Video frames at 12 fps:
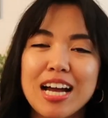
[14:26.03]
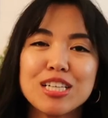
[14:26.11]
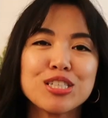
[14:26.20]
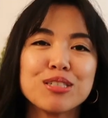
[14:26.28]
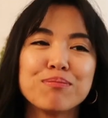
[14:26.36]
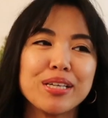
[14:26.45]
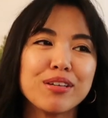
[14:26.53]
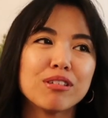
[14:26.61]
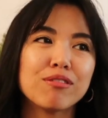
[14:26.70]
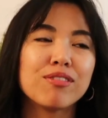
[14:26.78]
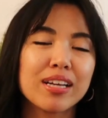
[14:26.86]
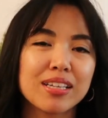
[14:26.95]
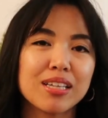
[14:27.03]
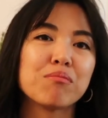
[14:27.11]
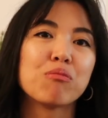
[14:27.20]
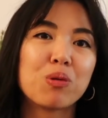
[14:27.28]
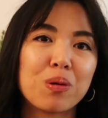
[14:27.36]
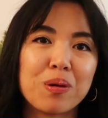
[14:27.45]
I should be
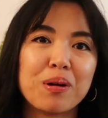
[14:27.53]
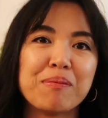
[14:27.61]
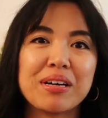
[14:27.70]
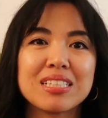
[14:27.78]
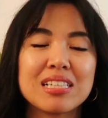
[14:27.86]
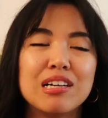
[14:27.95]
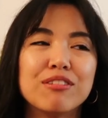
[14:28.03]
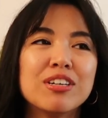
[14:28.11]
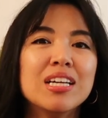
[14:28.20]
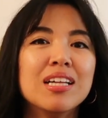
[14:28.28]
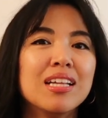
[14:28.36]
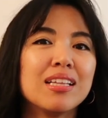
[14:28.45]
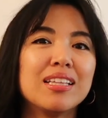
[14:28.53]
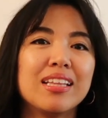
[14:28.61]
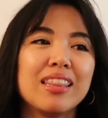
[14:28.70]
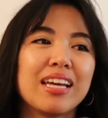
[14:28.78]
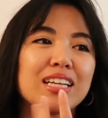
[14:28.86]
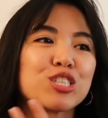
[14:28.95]
reflecting more on myself
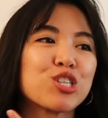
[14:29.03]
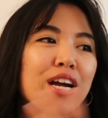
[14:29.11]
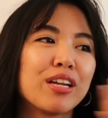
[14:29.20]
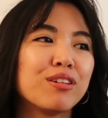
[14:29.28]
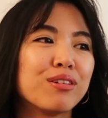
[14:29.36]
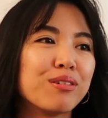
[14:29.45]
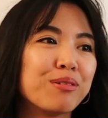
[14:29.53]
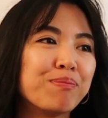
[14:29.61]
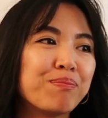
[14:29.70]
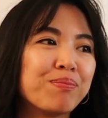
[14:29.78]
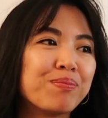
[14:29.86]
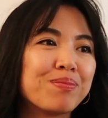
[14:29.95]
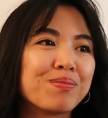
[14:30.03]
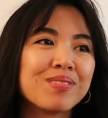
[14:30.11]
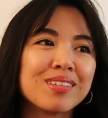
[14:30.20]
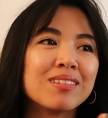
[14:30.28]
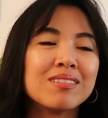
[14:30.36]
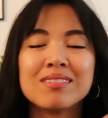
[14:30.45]
than like trying to
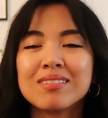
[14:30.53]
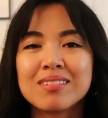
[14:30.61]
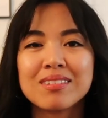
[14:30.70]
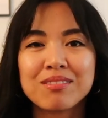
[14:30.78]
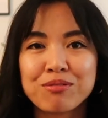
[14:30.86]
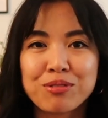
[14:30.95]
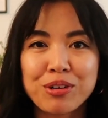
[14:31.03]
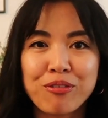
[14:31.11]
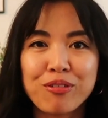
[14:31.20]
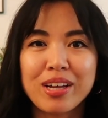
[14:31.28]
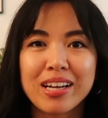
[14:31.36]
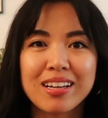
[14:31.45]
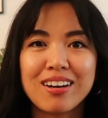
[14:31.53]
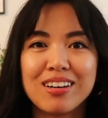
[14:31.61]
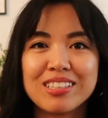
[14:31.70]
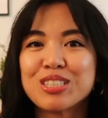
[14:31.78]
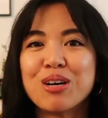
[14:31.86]
reflect on